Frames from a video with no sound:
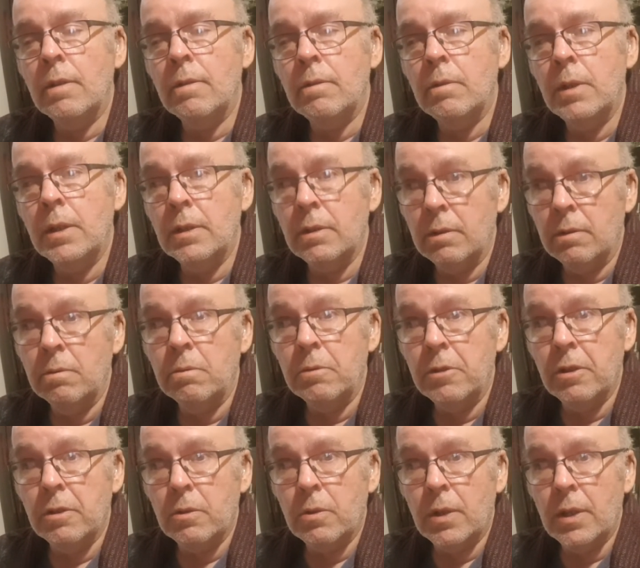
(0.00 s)
well,
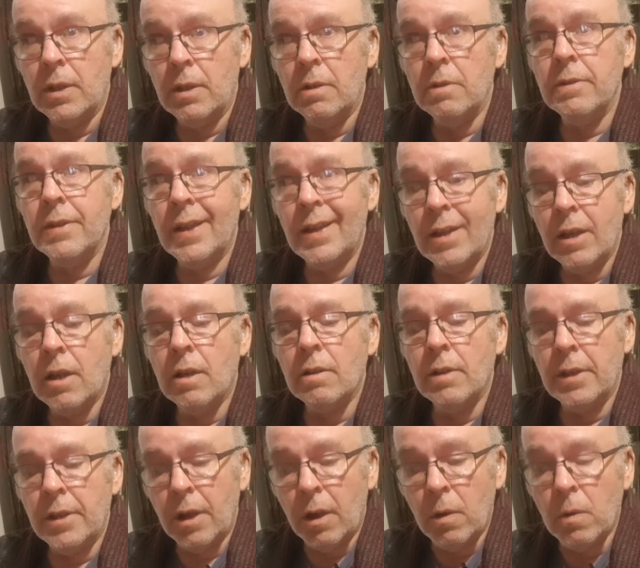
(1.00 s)
not quite old, they are
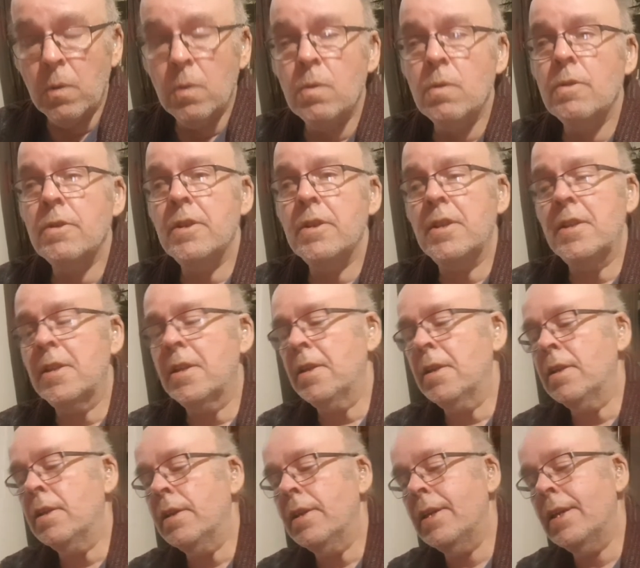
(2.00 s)
an old
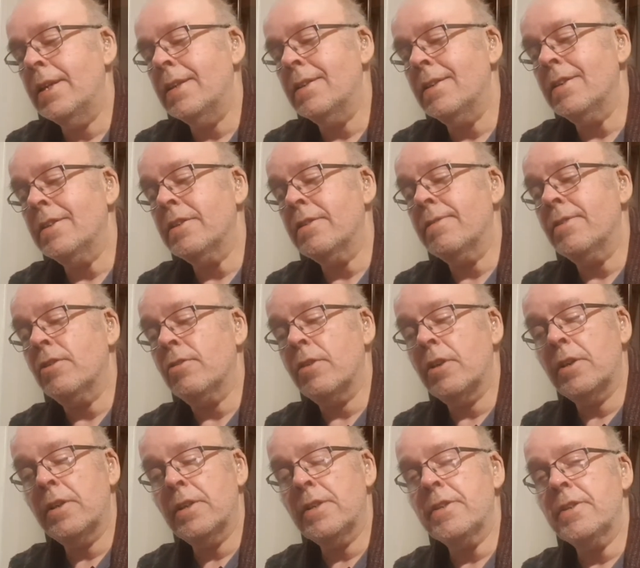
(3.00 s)
English
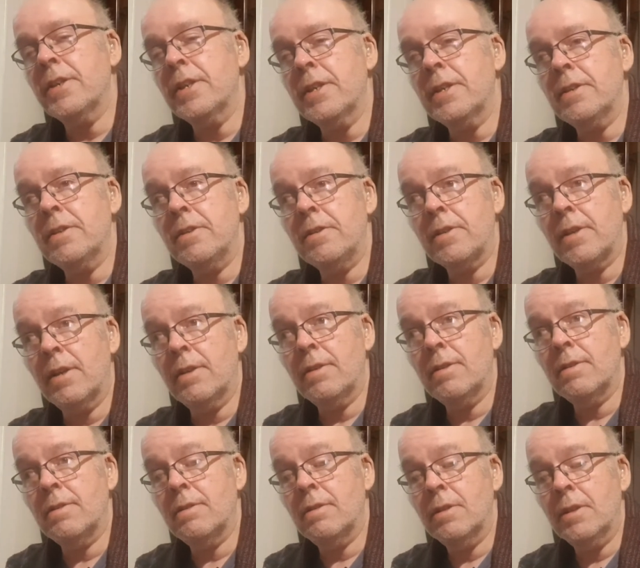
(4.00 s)
variety. So
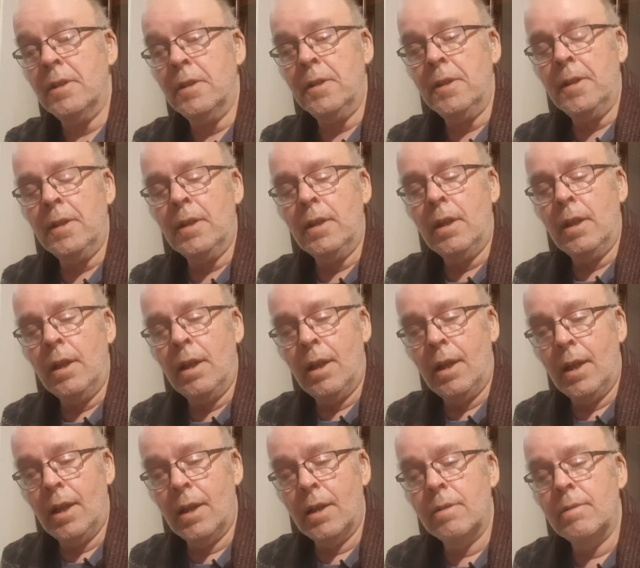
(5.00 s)

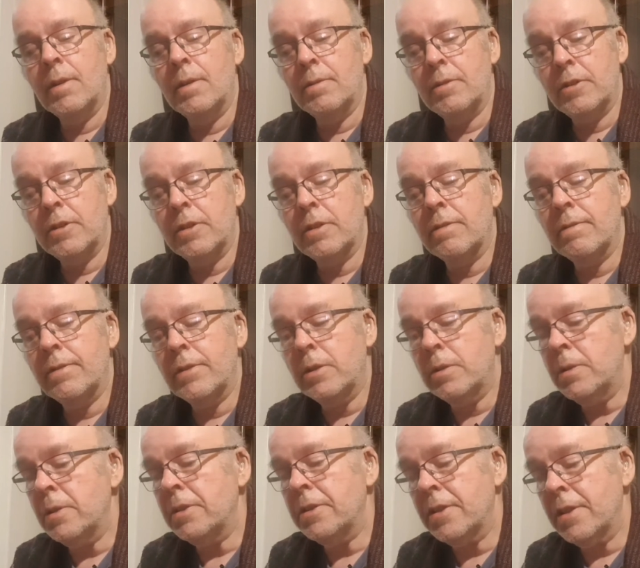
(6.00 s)
I'm looking
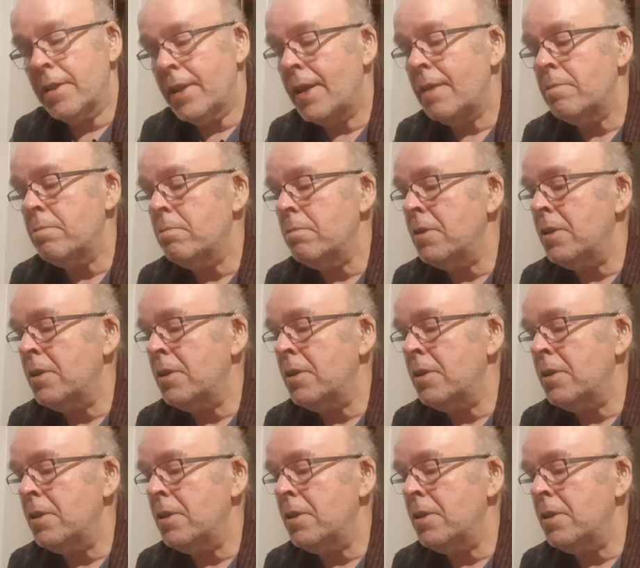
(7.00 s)
forward to them.